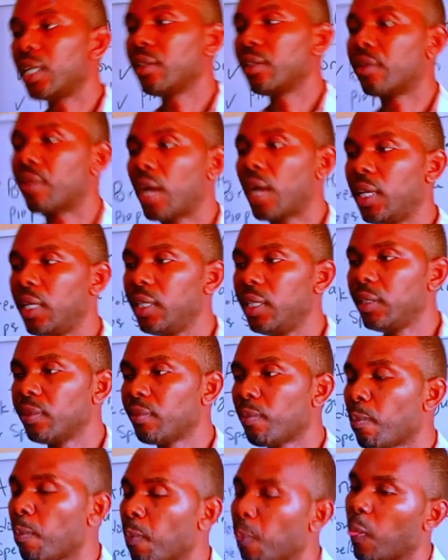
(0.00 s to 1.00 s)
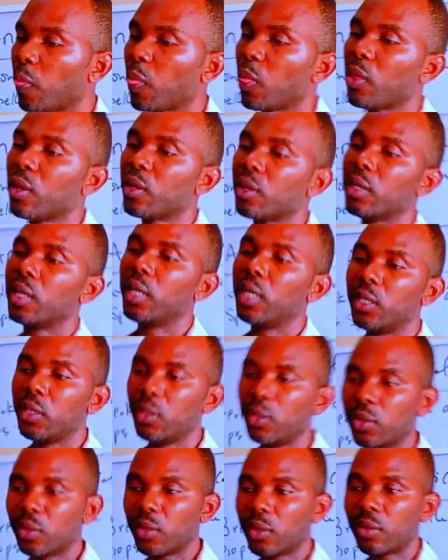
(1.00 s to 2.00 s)
generally,
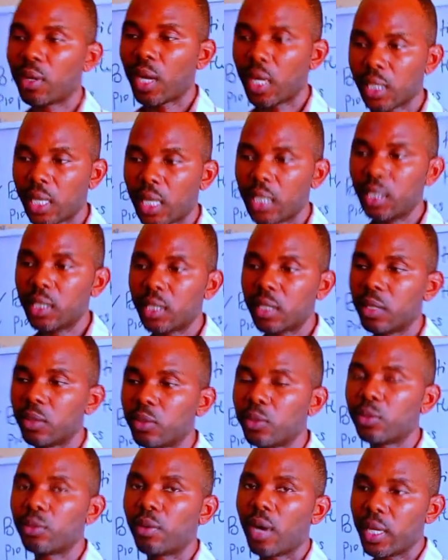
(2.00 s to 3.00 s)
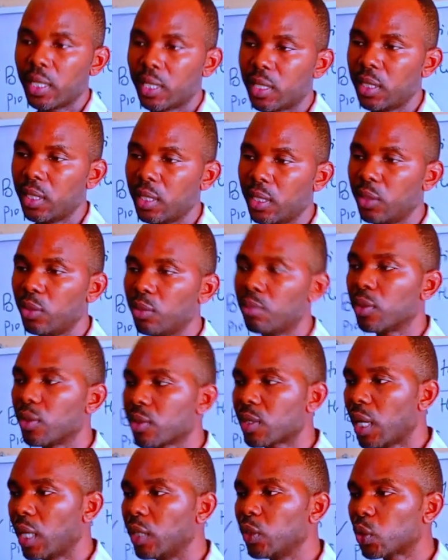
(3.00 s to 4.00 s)
in your analytical writing, you
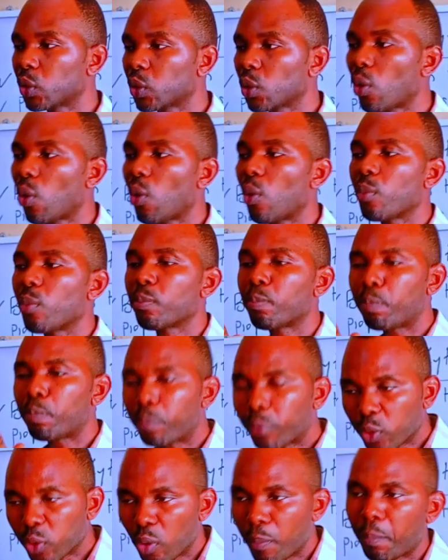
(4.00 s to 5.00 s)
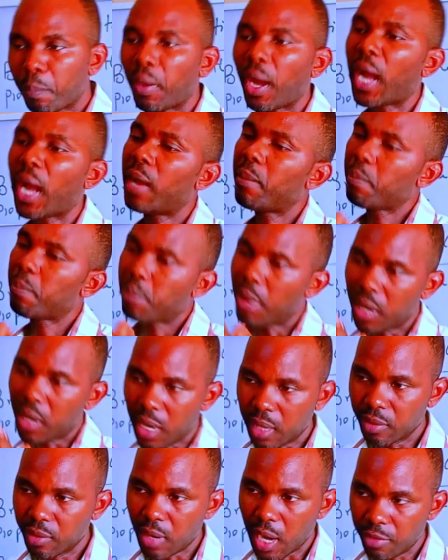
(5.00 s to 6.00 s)
must ensure proper
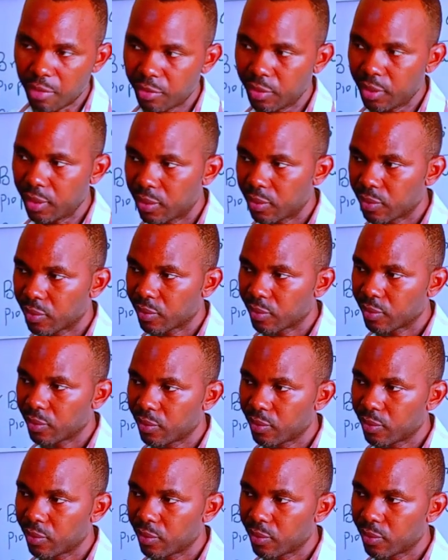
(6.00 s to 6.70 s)
paragraphing.